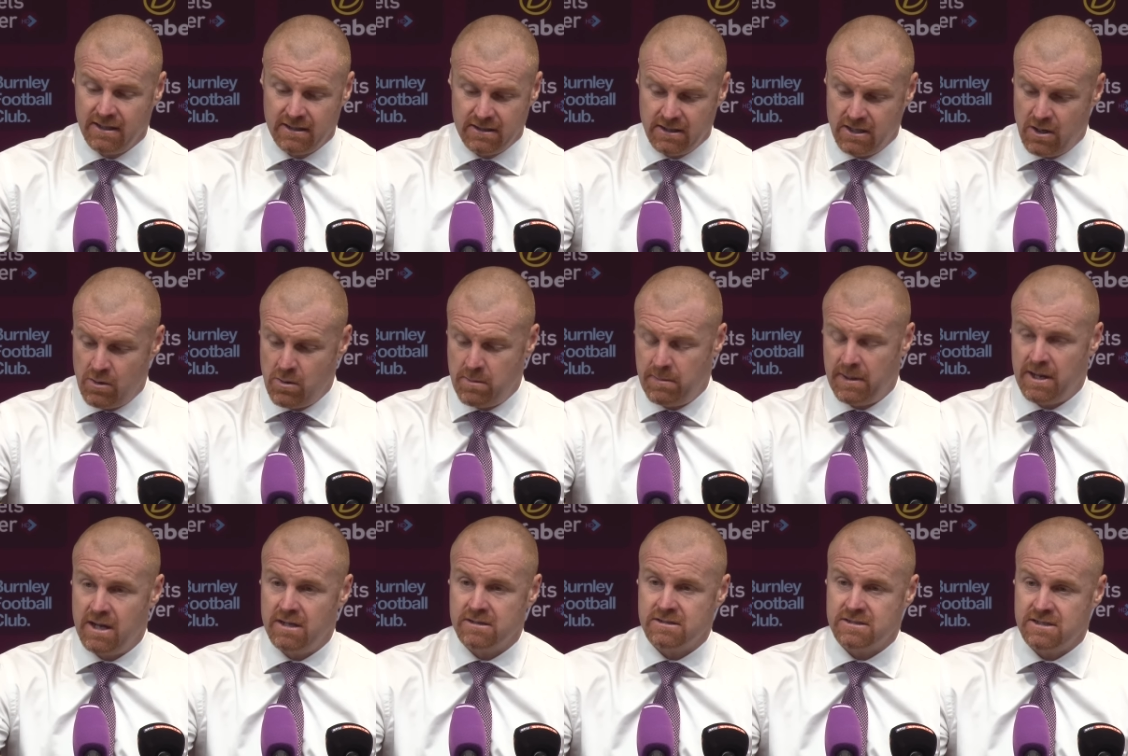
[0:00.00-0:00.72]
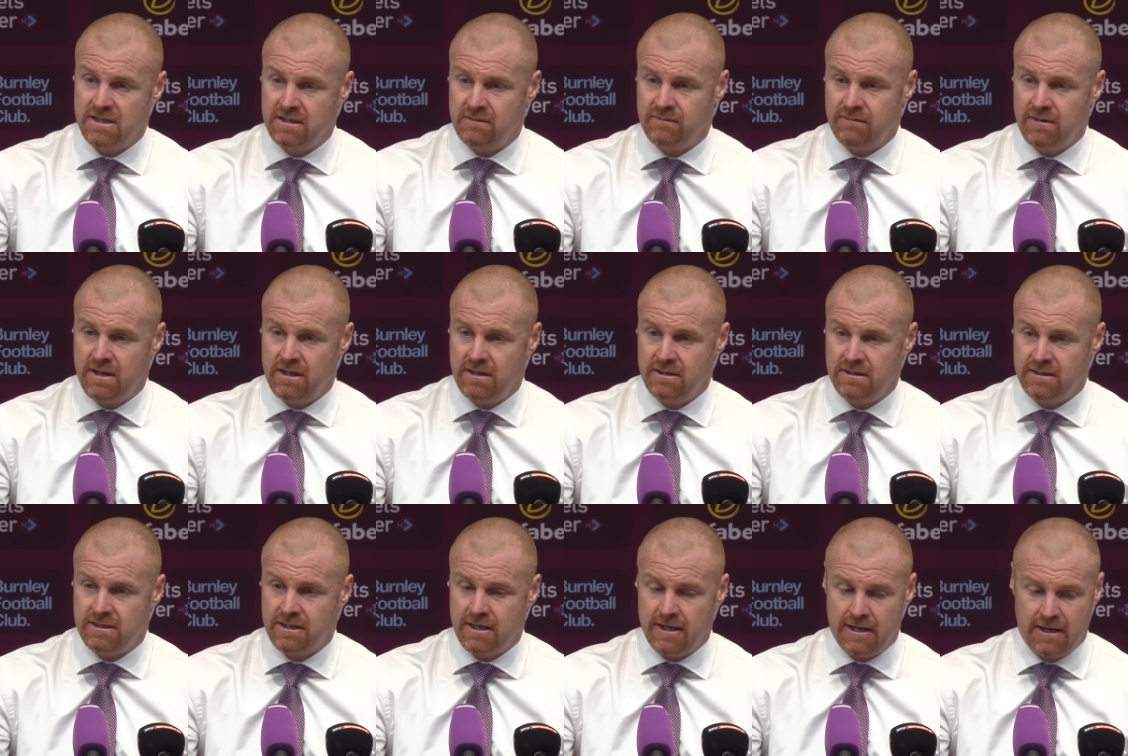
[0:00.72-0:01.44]
You know, with Barnsley and,
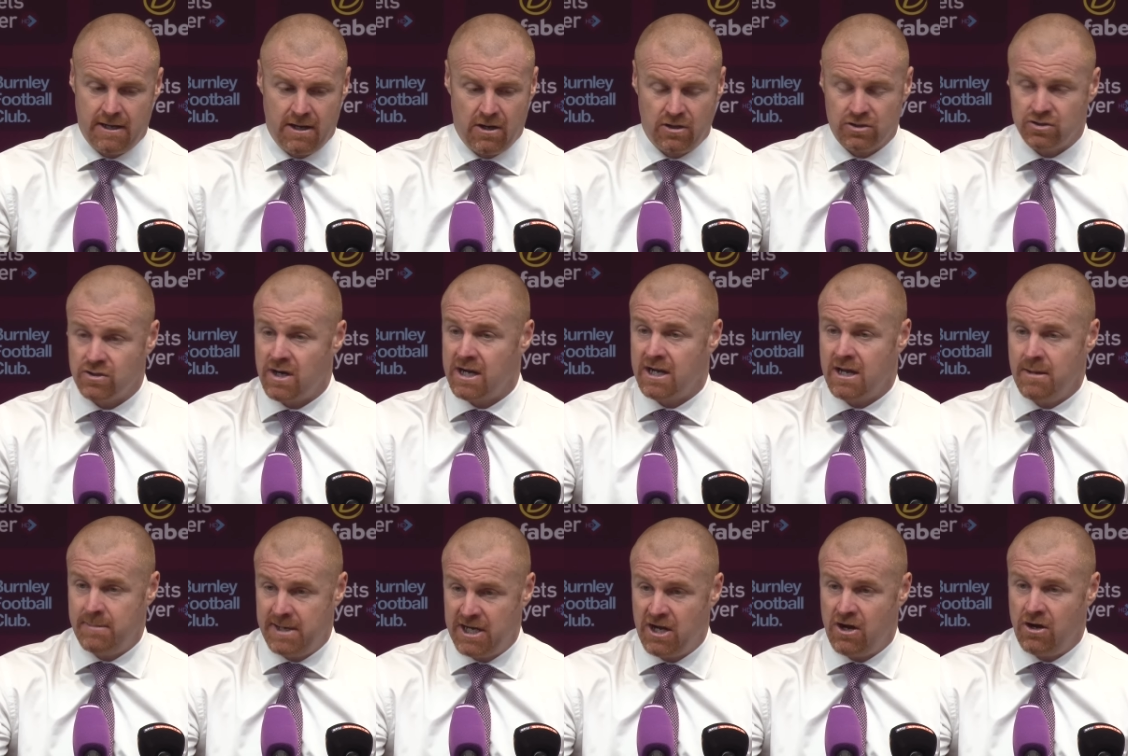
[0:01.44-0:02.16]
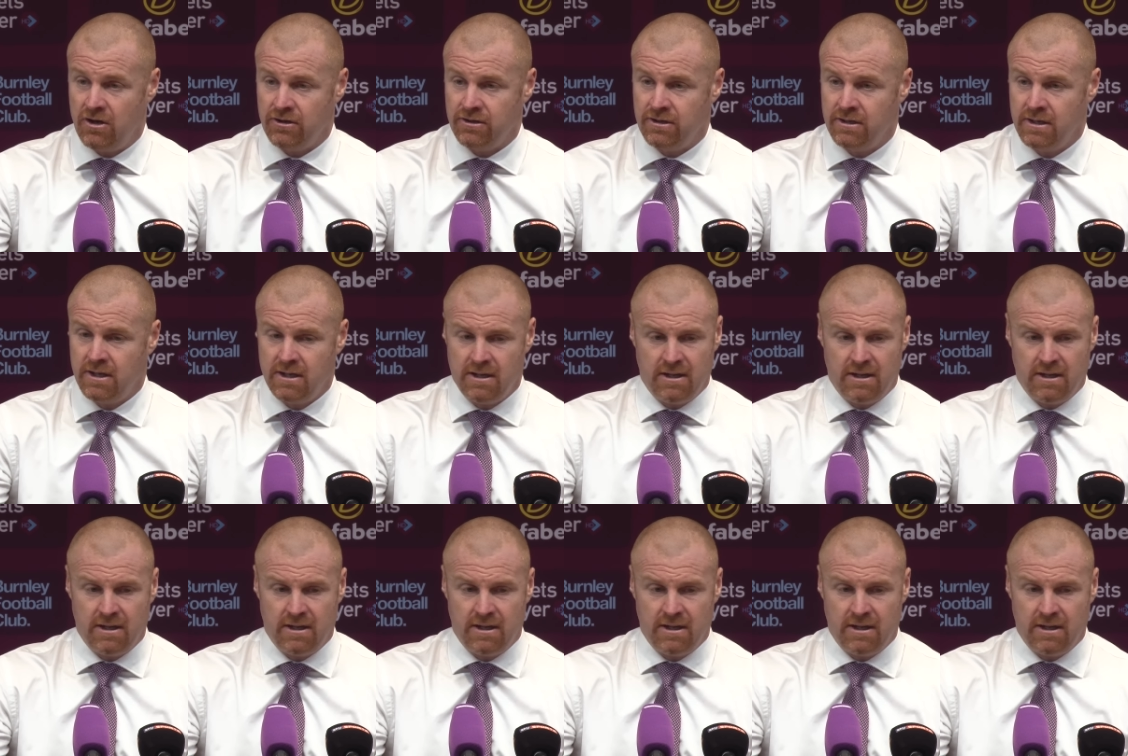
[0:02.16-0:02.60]
and uh, Andre coming on,